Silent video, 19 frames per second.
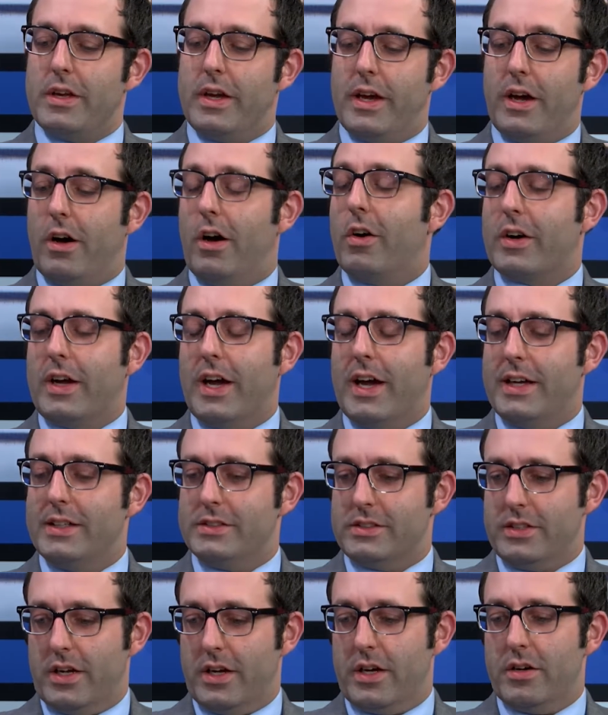all
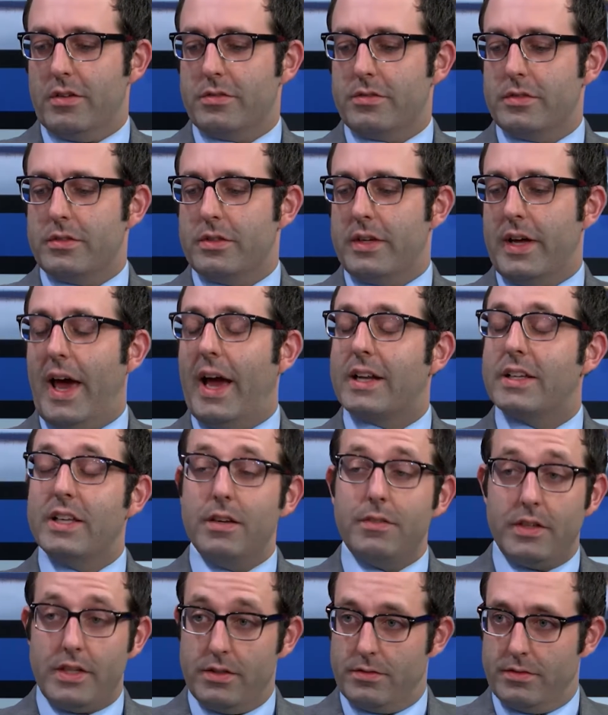kinds of
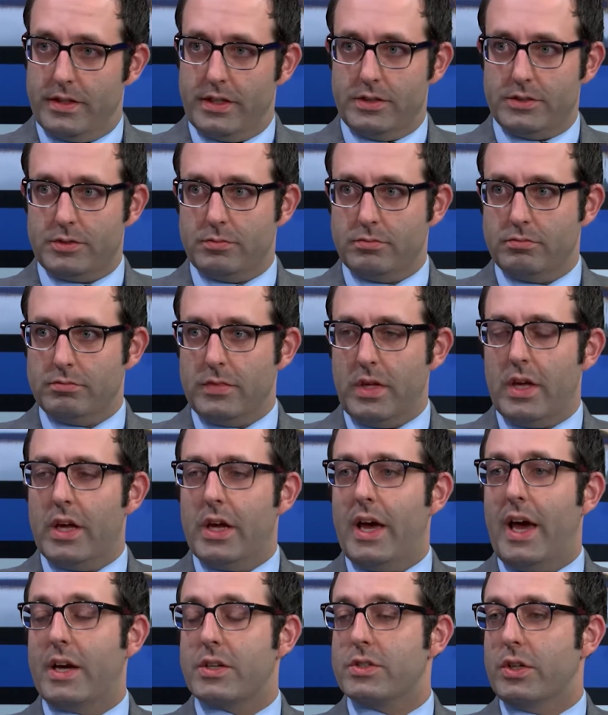activity fees,
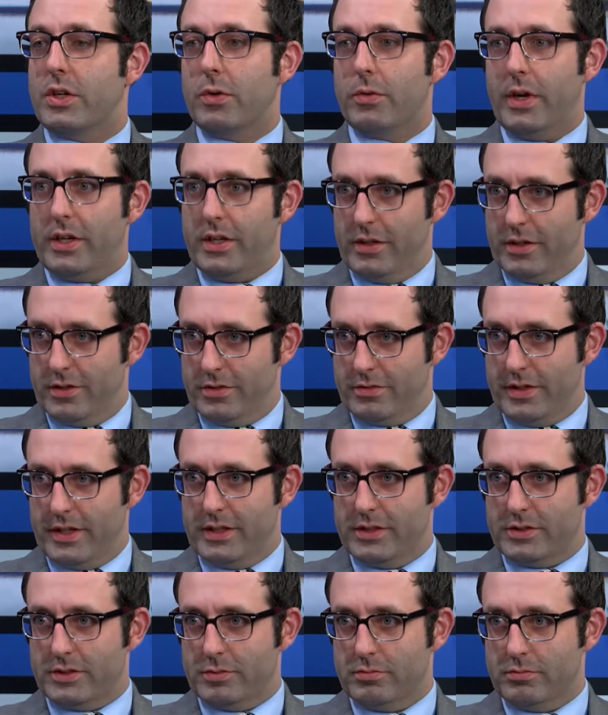extracurricular
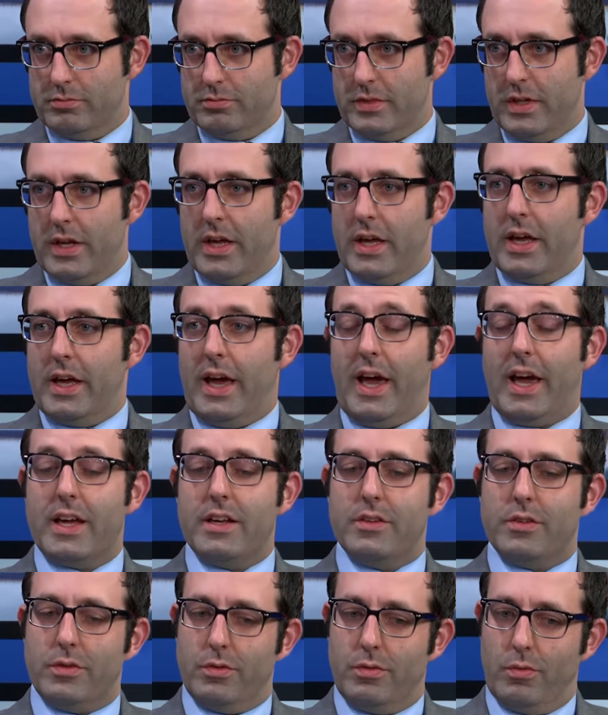fees.
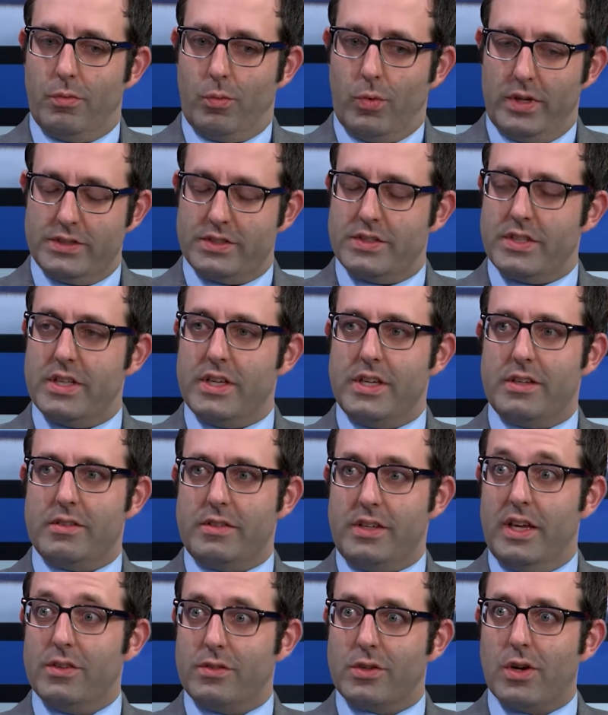And once the
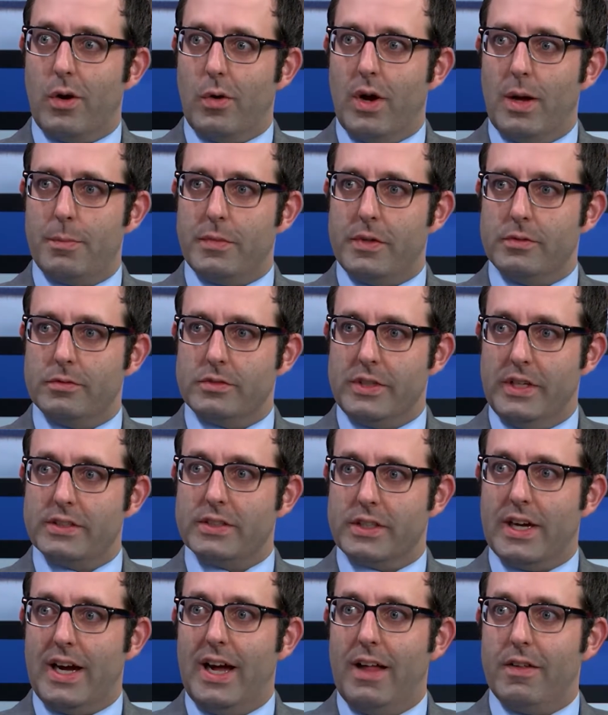kids grow up and get to
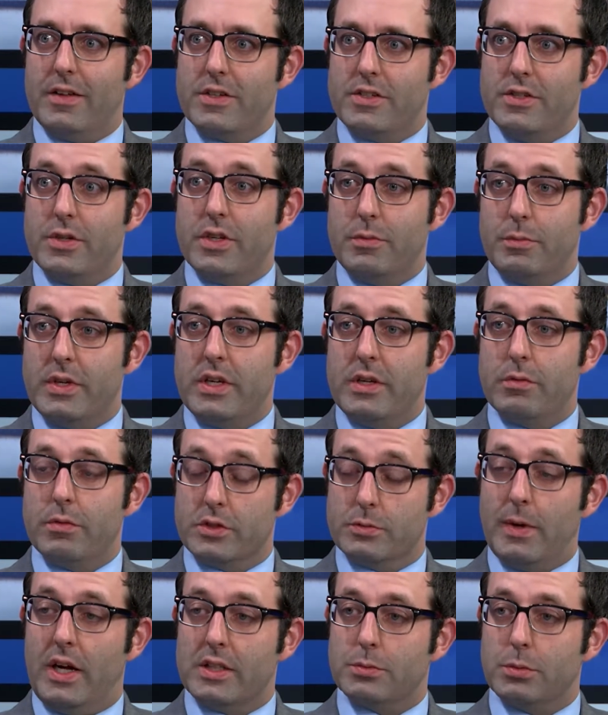college, you could be
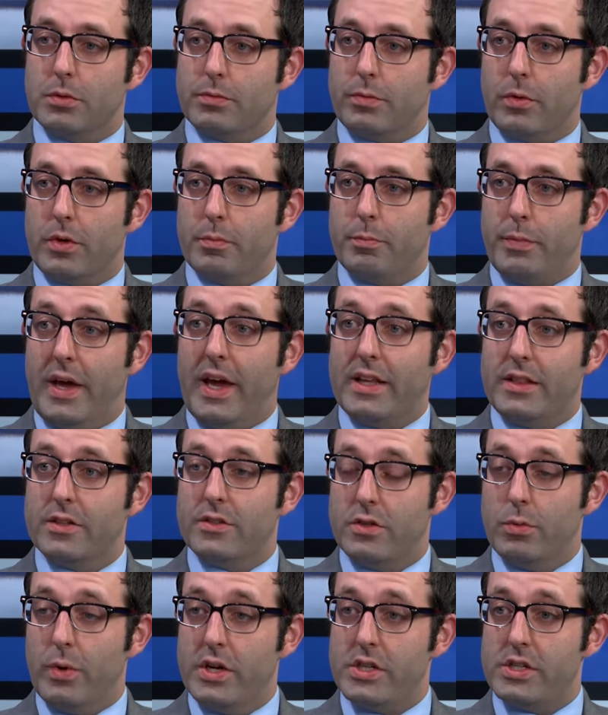responsible for paying the
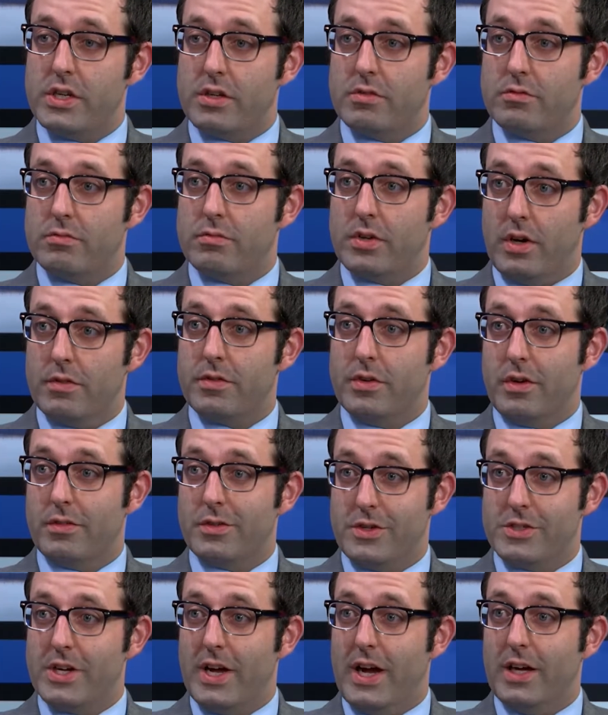tuition of your
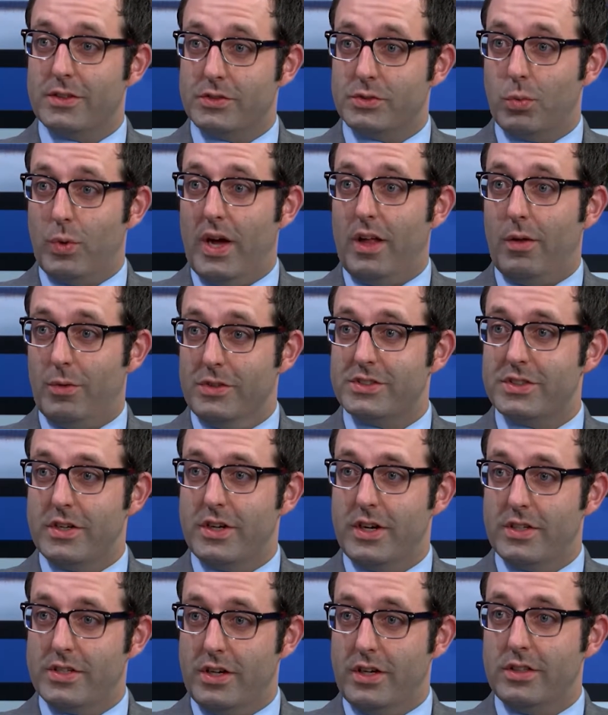child as well once they're an
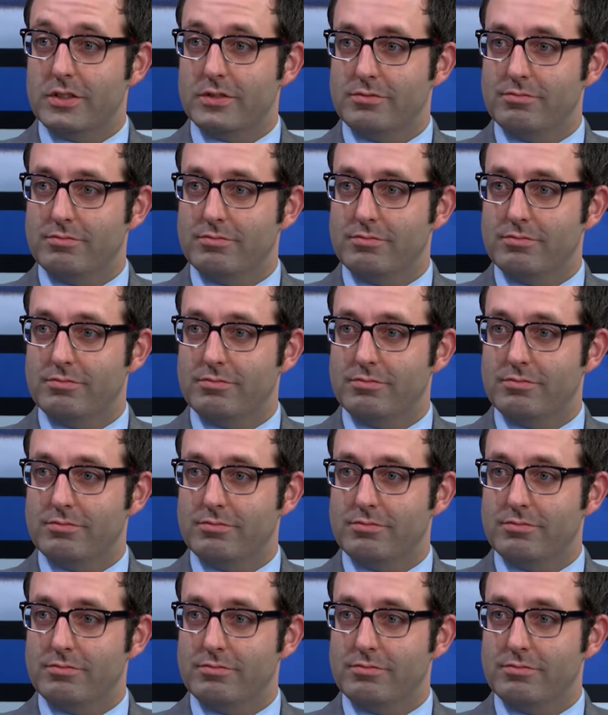adult.